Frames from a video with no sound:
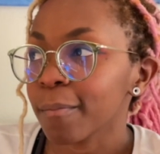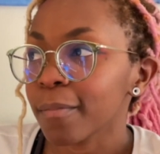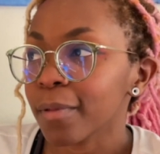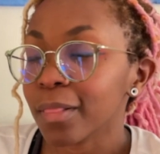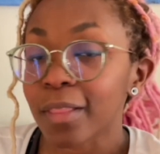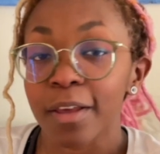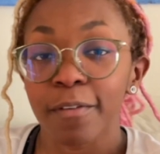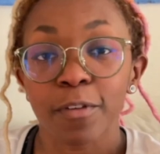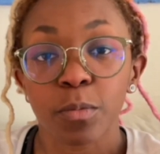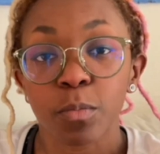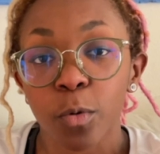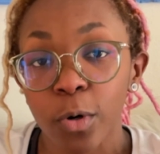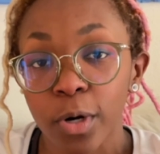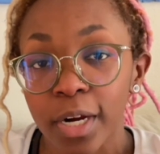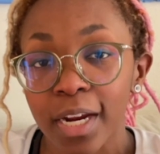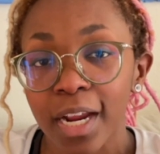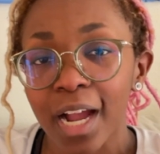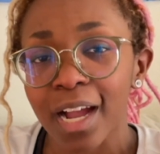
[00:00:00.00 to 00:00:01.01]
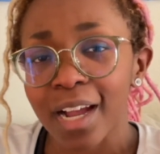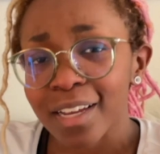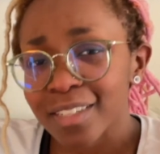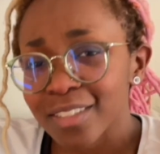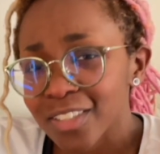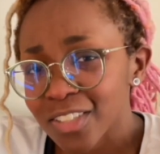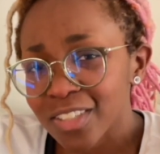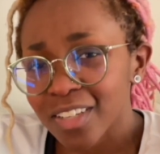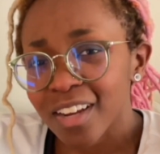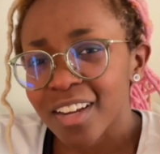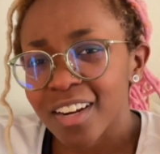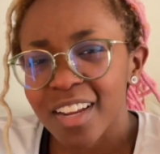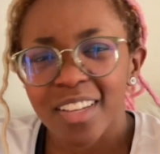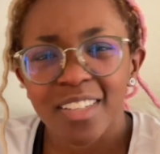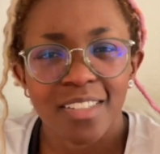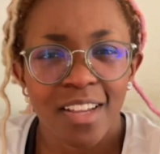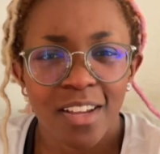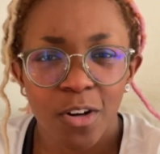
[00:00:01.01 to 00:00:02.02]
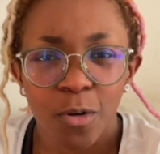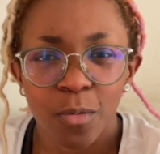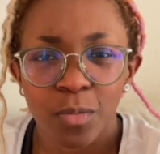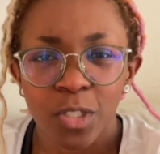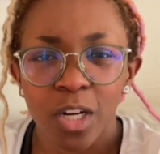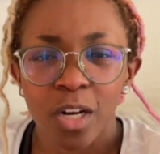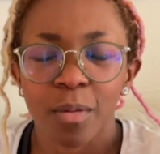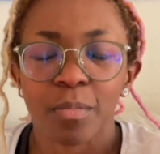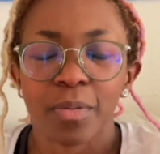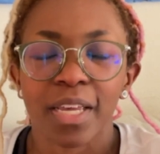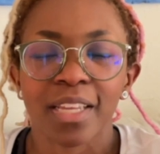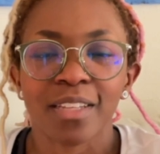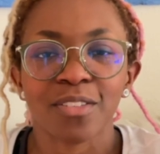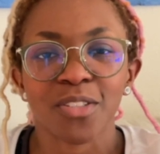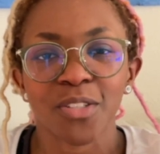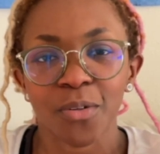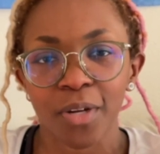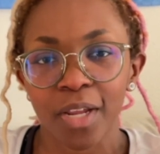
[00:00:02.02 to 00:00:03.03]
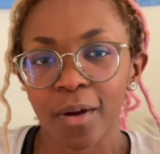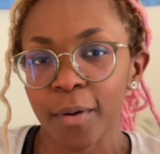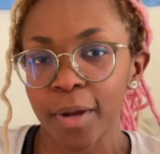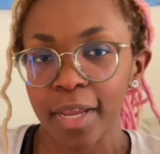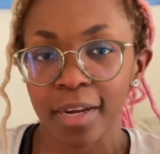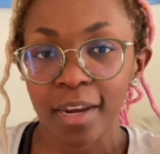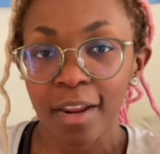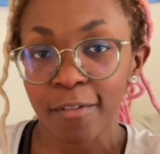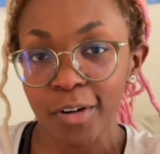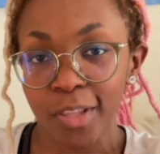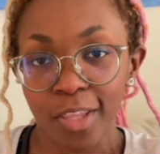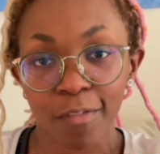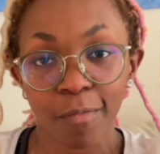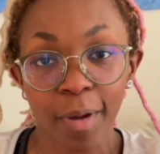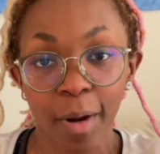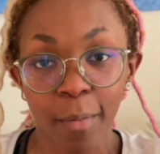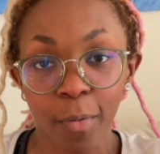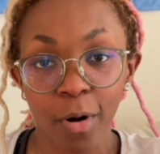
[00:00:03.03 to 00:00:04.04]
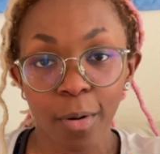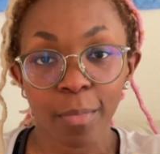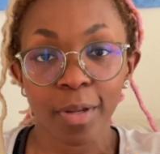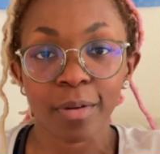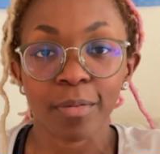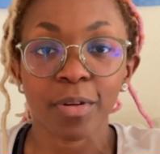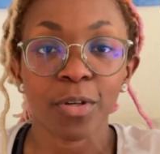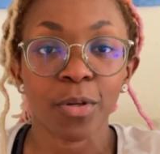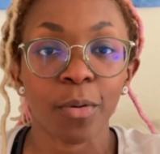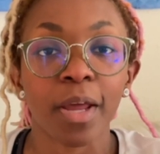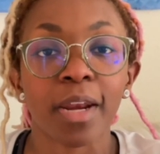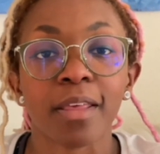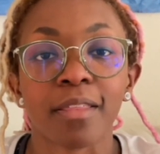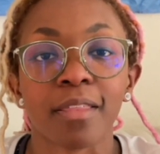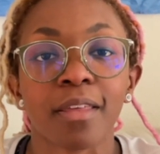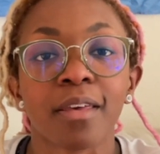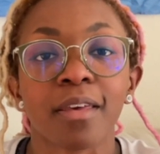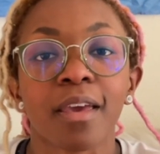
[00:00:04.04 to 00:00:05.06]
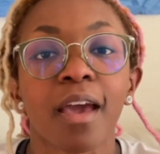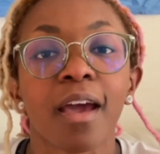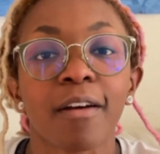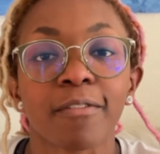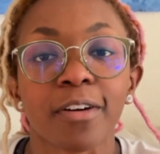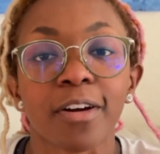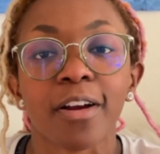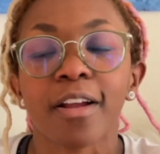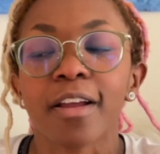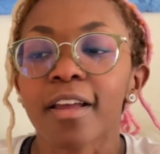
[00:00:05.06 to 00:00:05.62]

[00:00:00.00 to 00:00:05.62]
Life is boring. I just got a stay-at-home job, and so now I never leave my apartment and do anything ever.